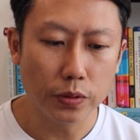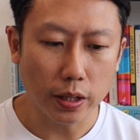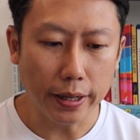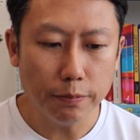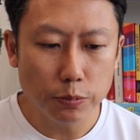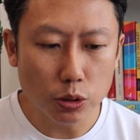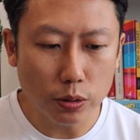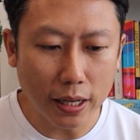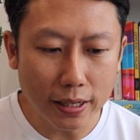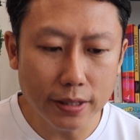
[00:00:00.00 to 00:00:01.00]
Okay, so
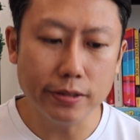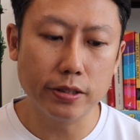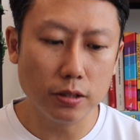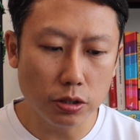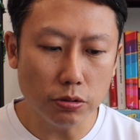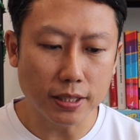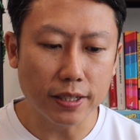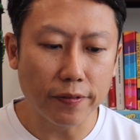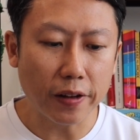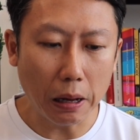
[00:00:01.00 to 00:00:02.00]
there is still a
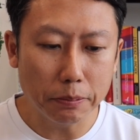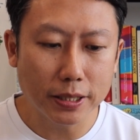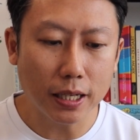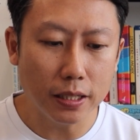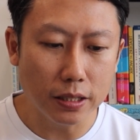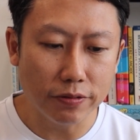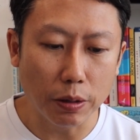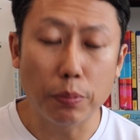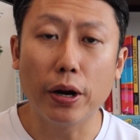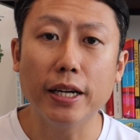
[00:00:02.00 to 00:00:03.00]
significant upside if the
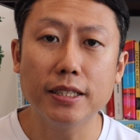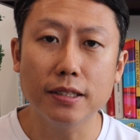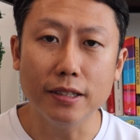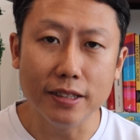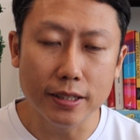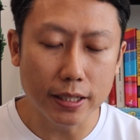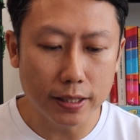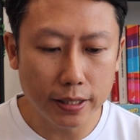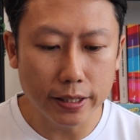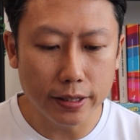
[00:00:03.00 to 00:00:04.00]
price indeed
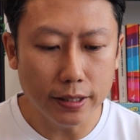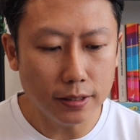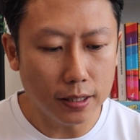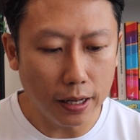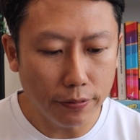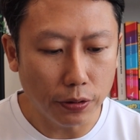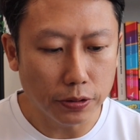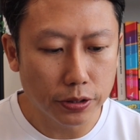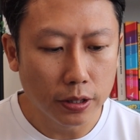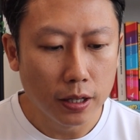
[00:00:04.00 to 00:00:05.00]
hit these
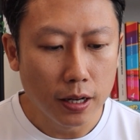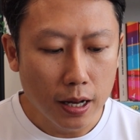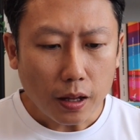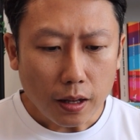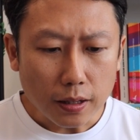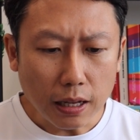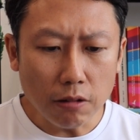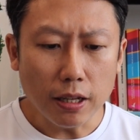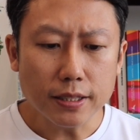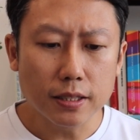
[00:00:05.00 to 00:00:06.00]
levels. Now
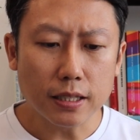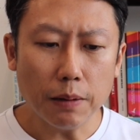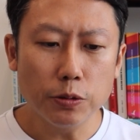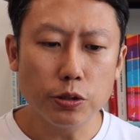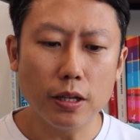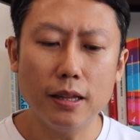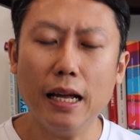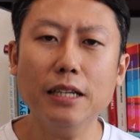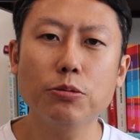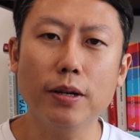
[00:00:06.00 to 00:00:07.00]
let's come to the
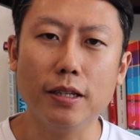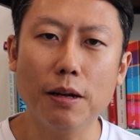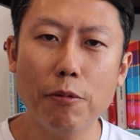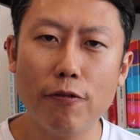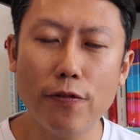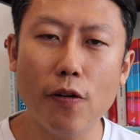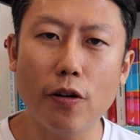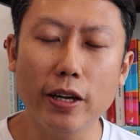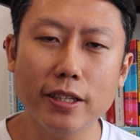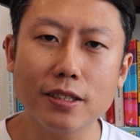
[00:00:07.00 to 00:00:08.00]
last one. Number
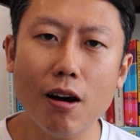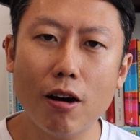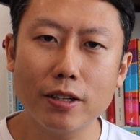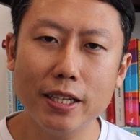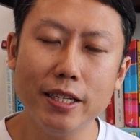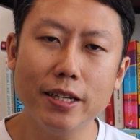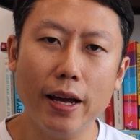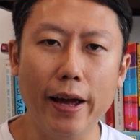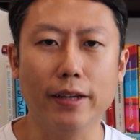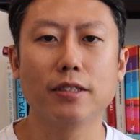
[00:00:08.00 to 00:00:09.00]
4 is
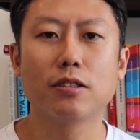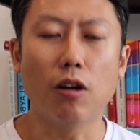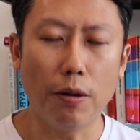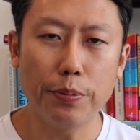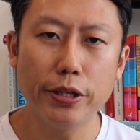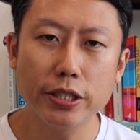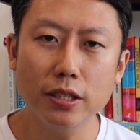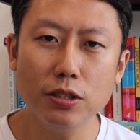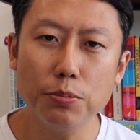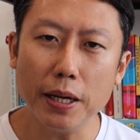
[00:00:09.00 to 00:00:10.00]
RTX
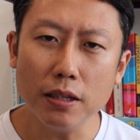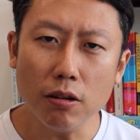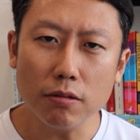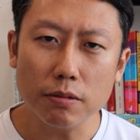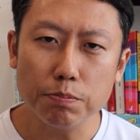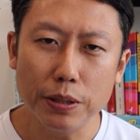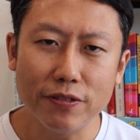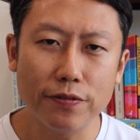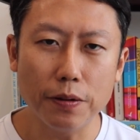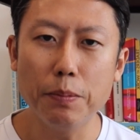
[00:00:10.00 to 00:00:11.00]
Corporation. You might not be
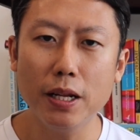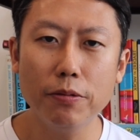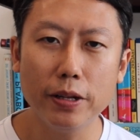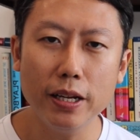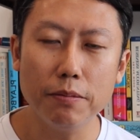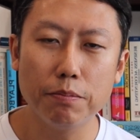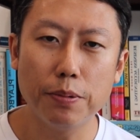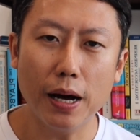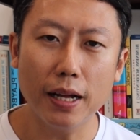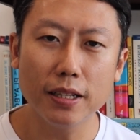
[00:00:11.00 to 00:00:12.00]
familiar with it,
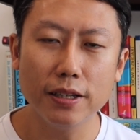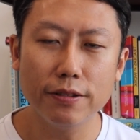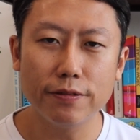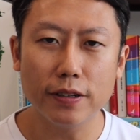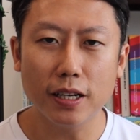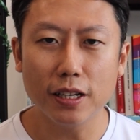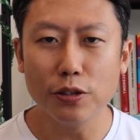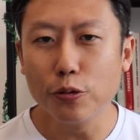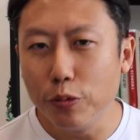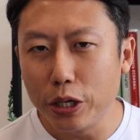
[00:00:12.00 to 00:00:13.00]
but if
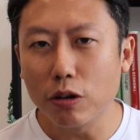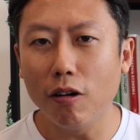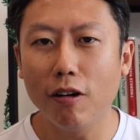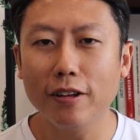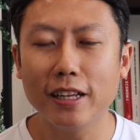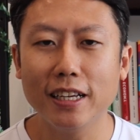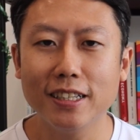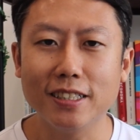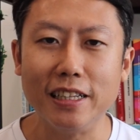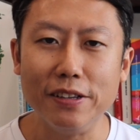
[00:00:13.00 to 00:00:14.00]
you recall, there
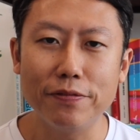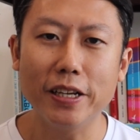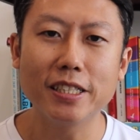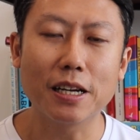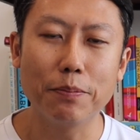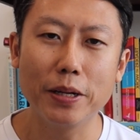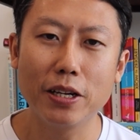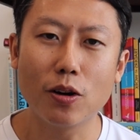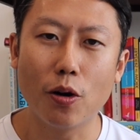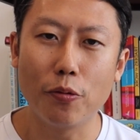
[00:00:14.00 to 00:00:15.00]
is a defense company
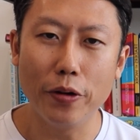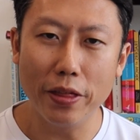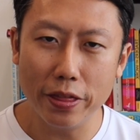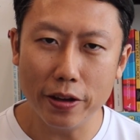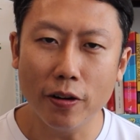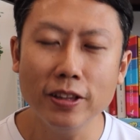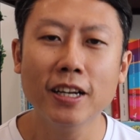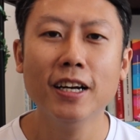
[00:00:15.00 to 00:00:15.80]
called Raytheon.